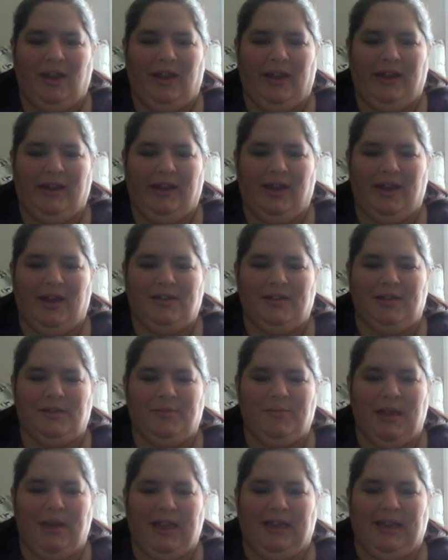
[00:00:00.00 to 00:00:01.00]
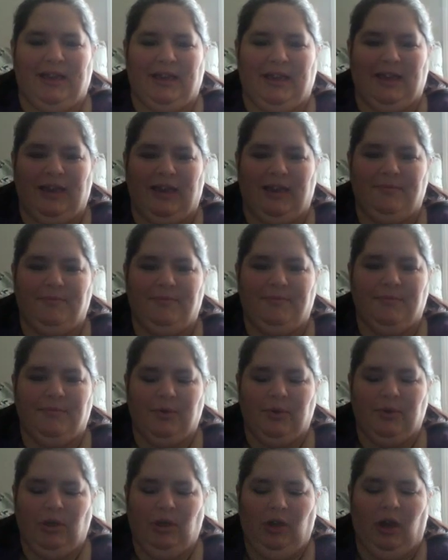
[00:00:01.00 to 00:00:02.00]
Hey guys, it's Megan again.
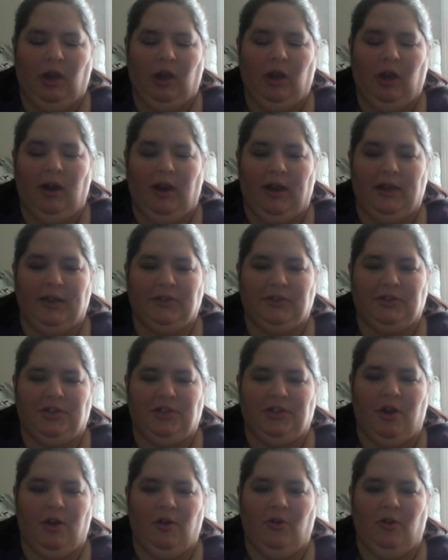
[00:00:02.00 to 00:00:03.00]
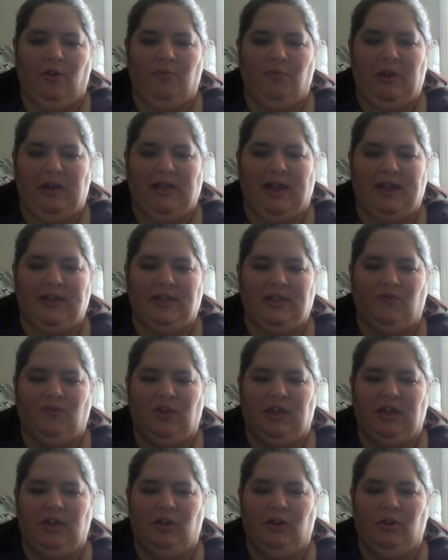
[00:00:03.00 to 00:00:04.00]
Alright, so my last
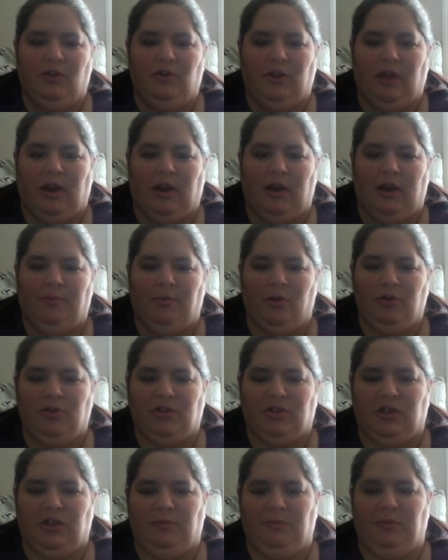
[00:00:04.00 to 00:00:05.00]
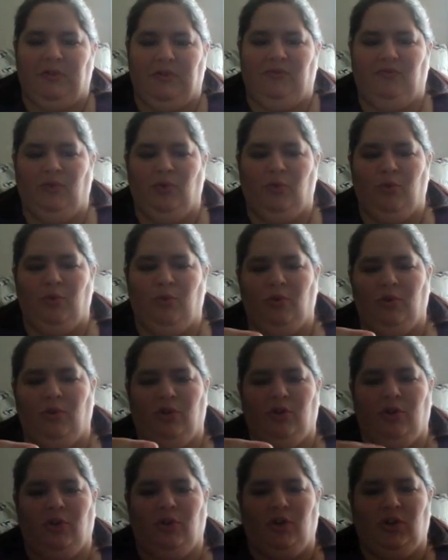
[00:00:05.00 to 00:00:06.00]
video that I posted
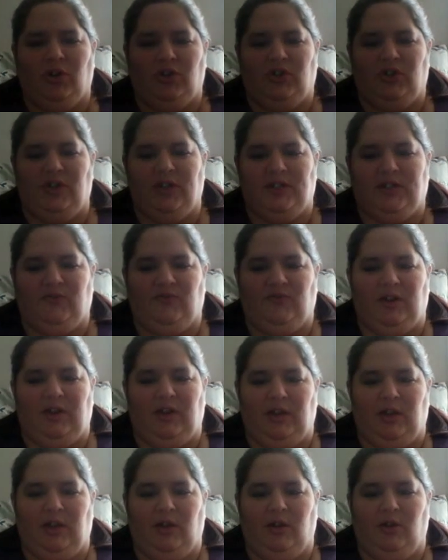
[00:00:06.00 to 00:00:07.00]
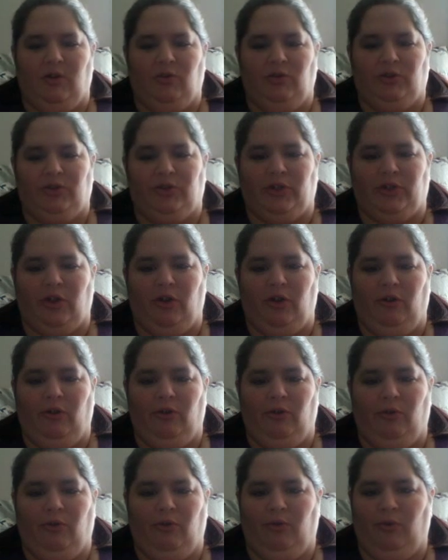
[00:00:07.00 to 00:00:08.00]
before this video,
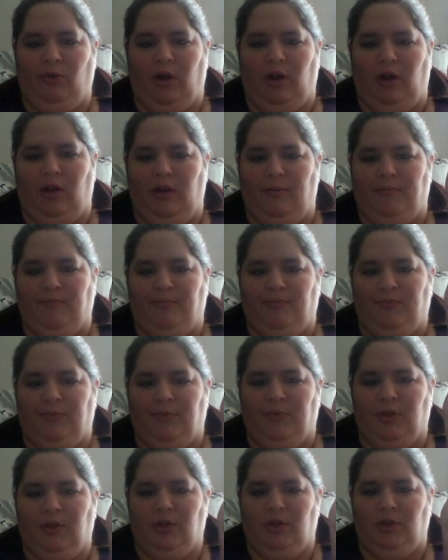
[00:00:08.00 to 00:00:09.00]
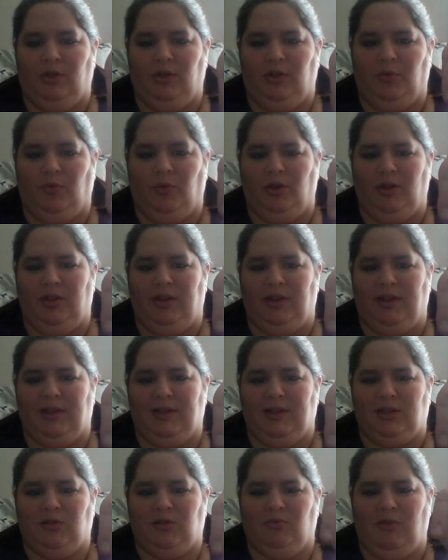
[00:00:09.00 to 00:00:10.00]
so the one
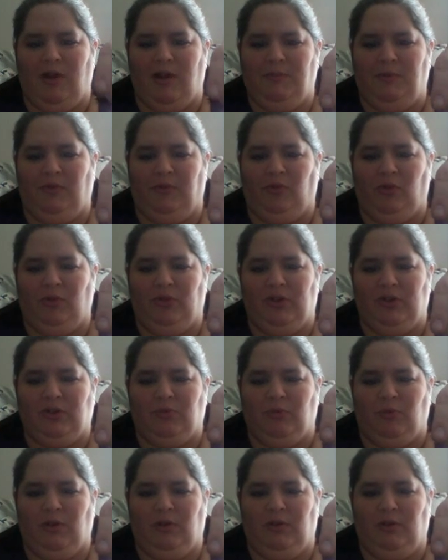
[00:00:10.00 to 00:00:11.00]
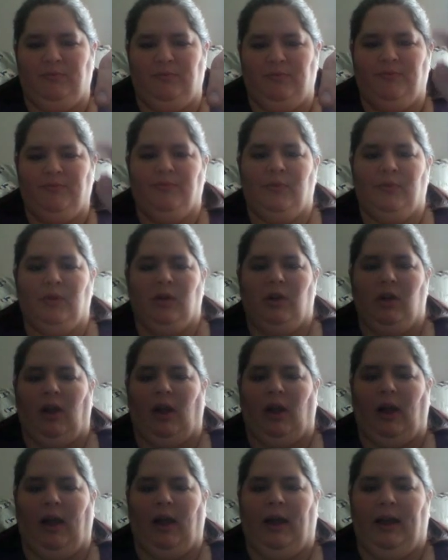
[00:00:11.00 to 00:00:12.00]
that's right before this one,
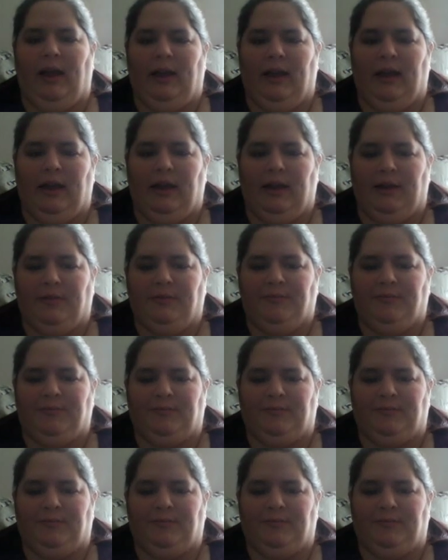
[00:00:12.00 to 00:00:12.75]
I